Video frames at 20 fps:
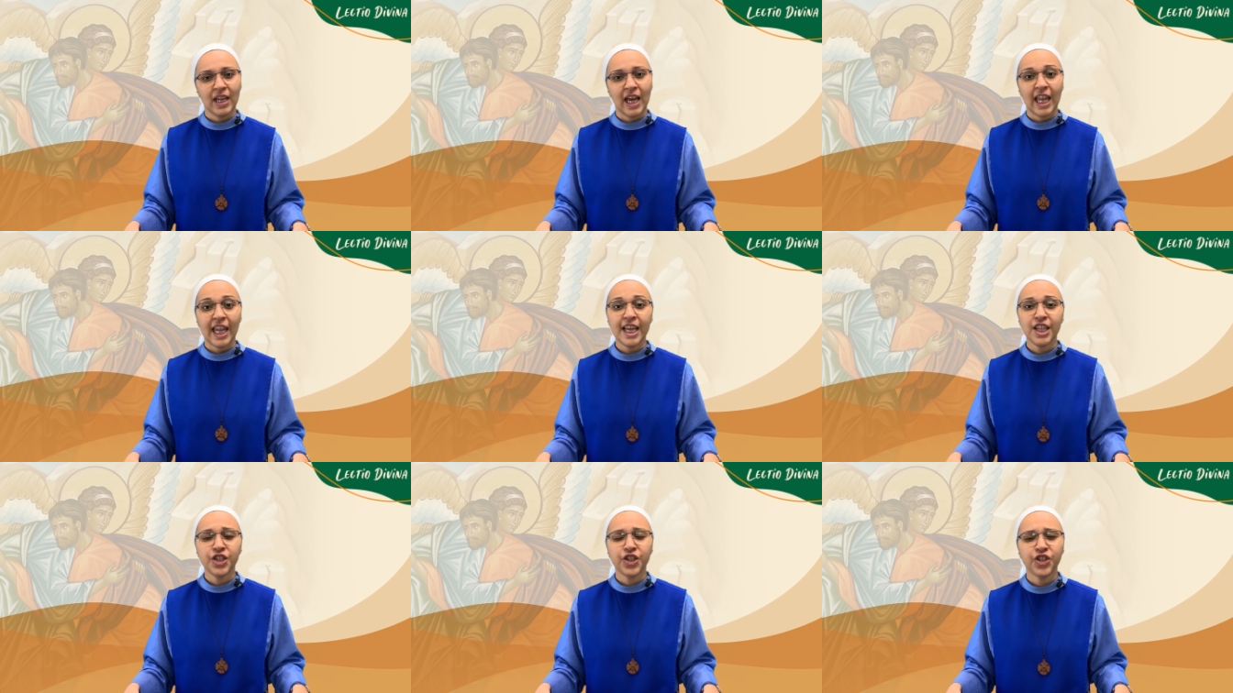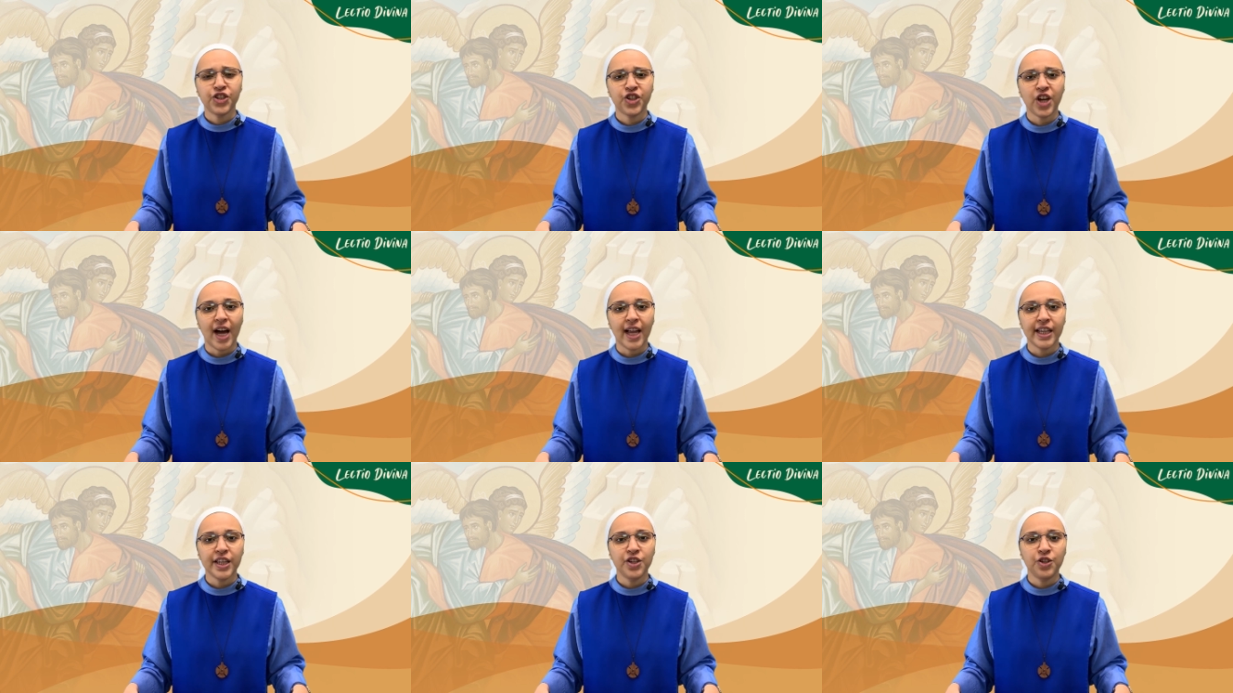Let's
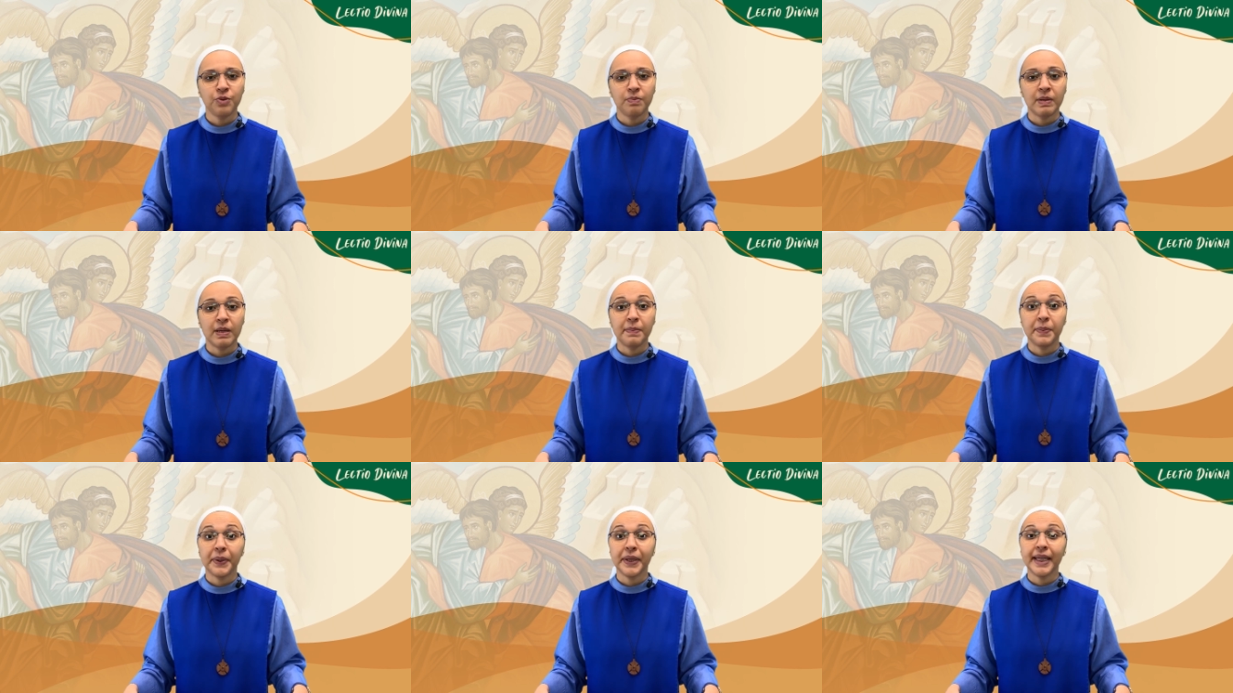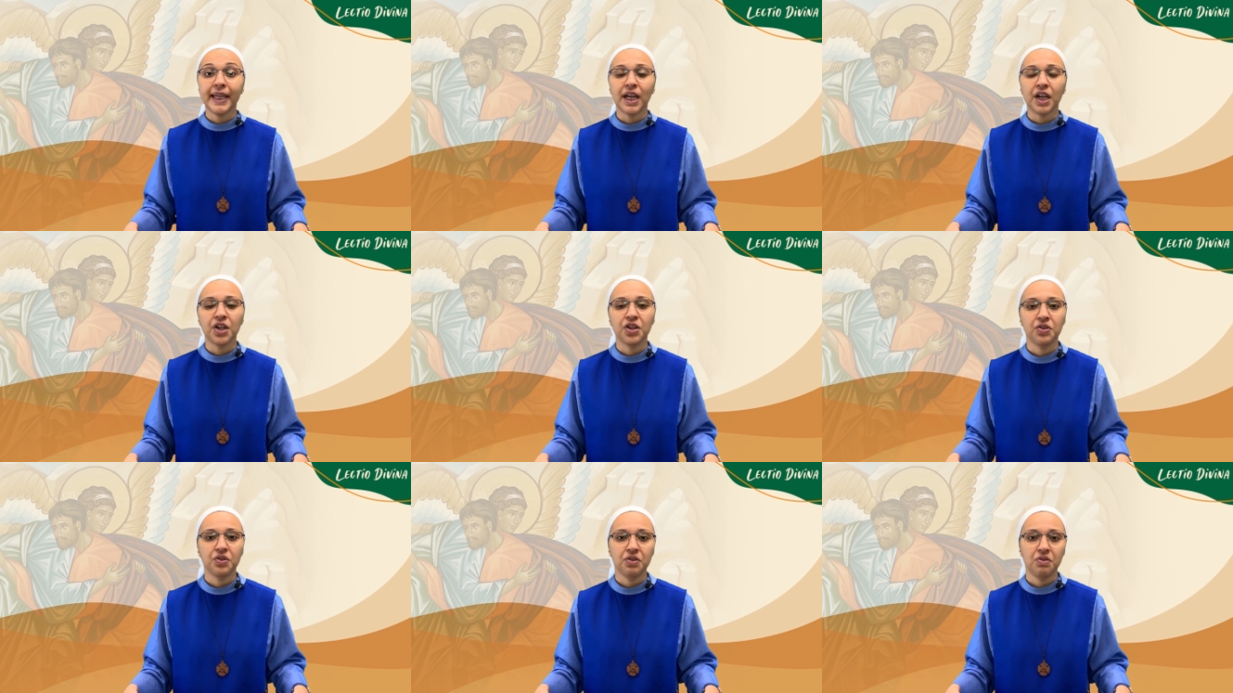challenge people in a
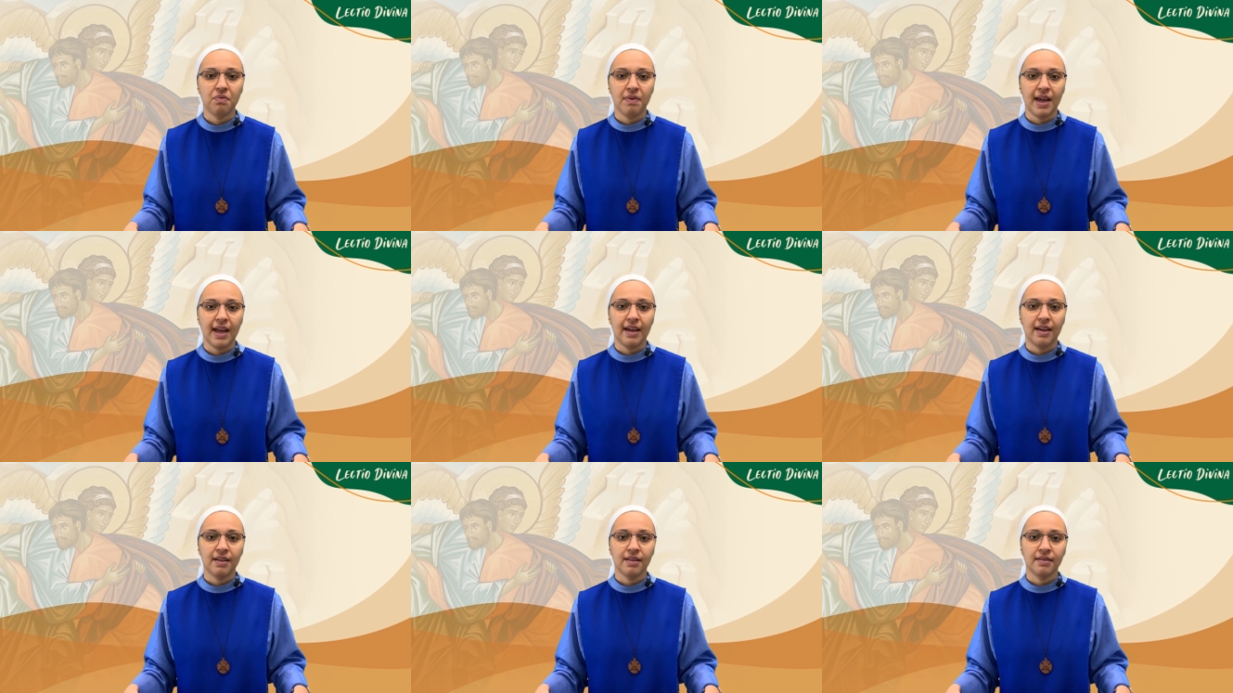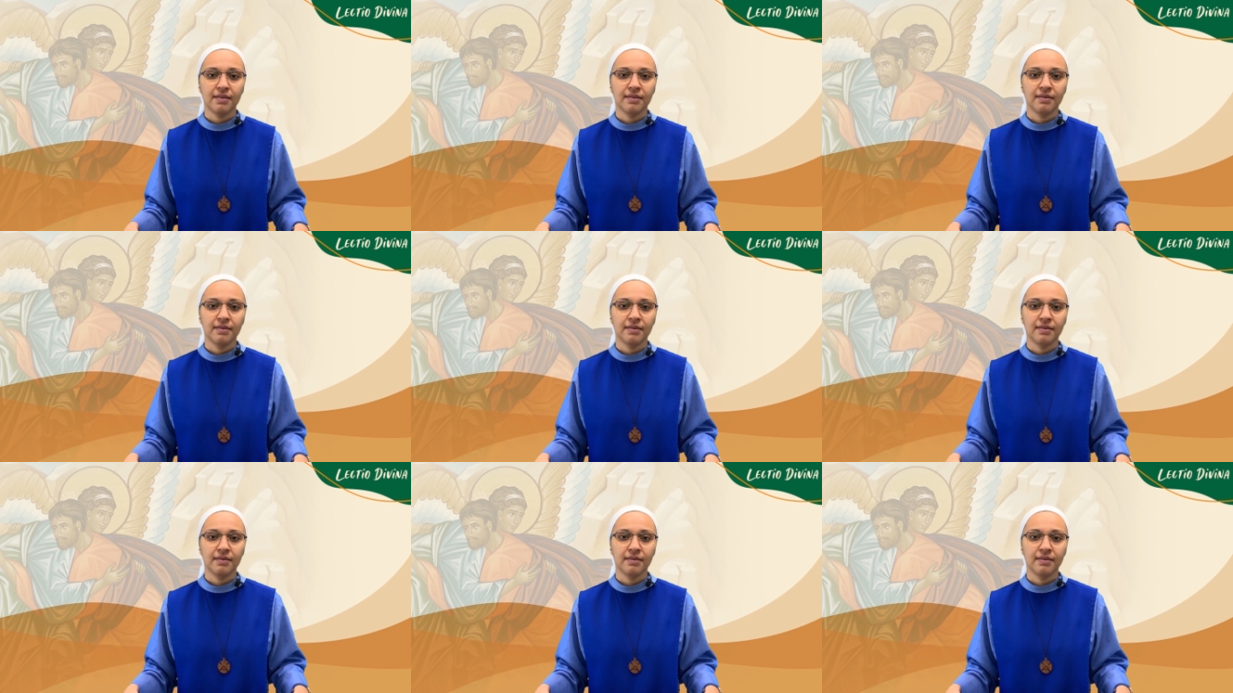good way.